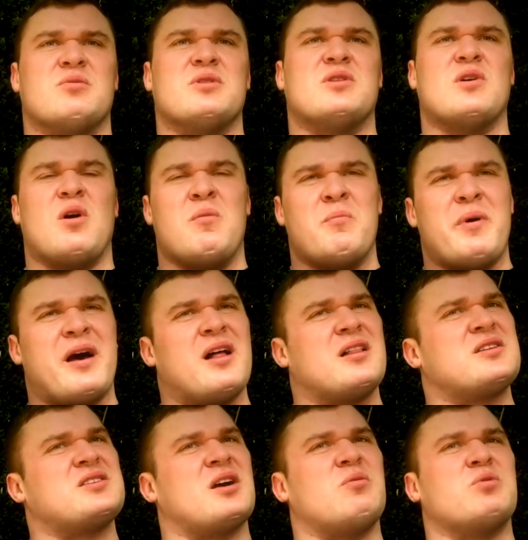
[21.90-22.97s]
With
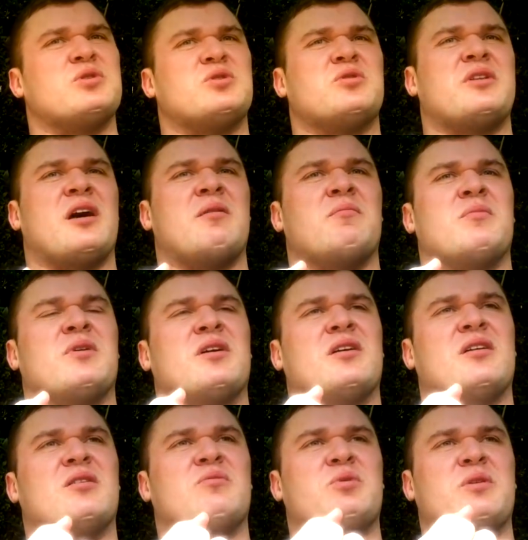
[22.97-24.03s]
dumbbells, I would do them
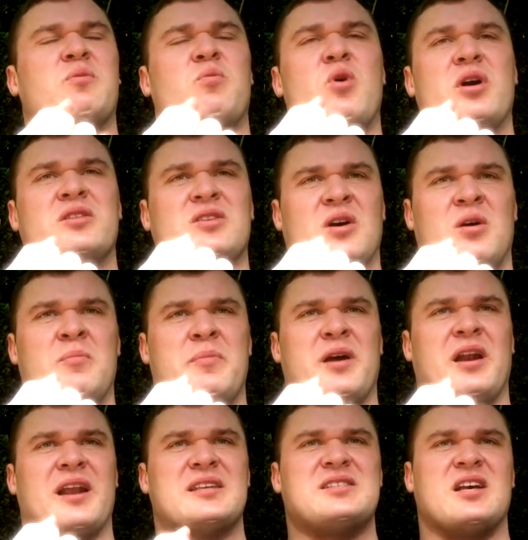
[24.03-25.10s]
with a one dumbbell.
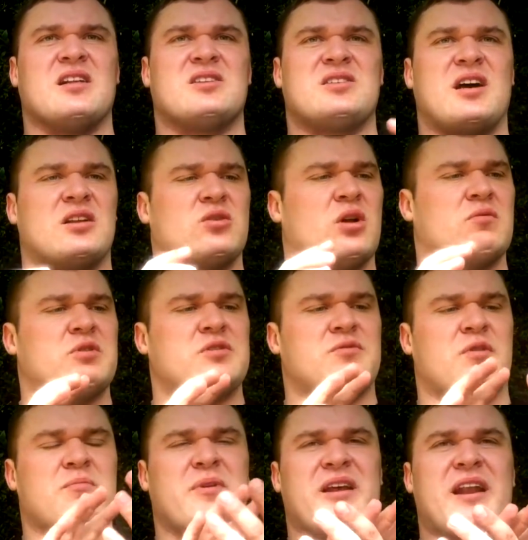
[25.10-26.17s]
Let's say I'll start always
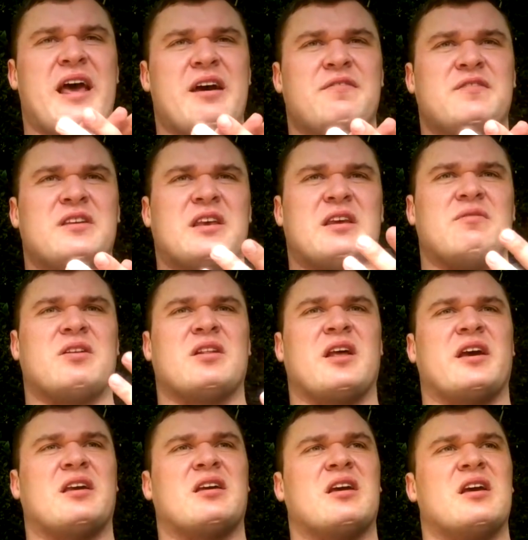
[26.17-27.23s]
from my left. Even
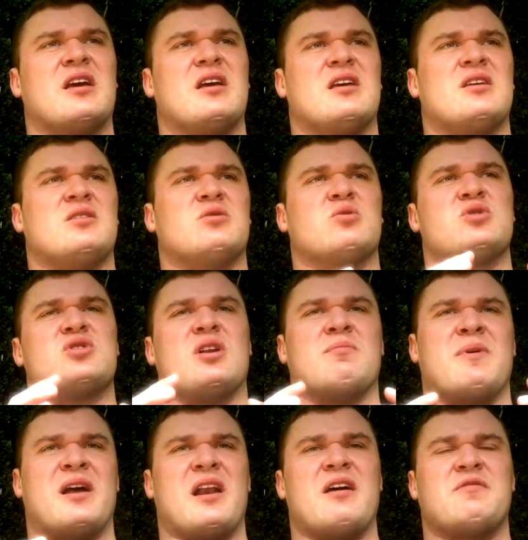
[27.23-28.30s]
like usually
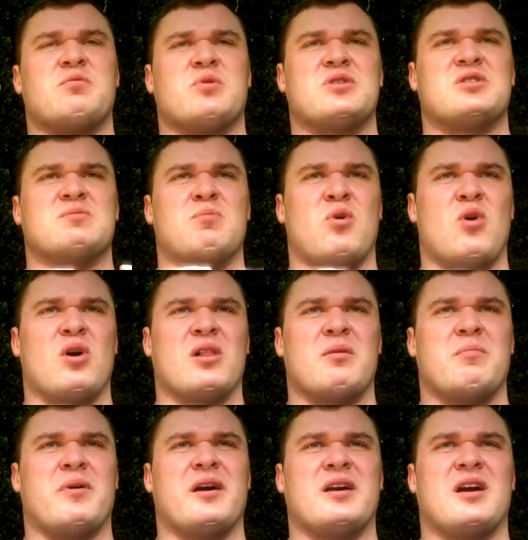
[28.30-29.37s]
my left was smaller
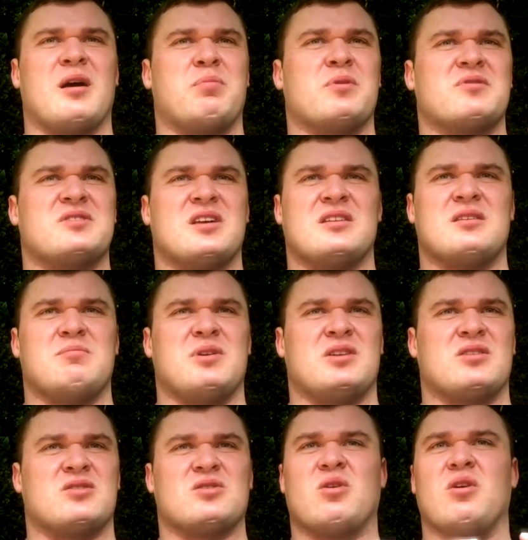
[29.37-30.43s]
by a couple of
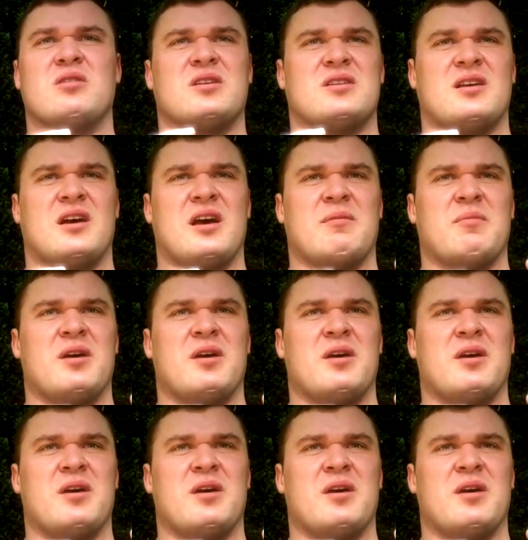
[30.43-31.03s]
centimeters all the time.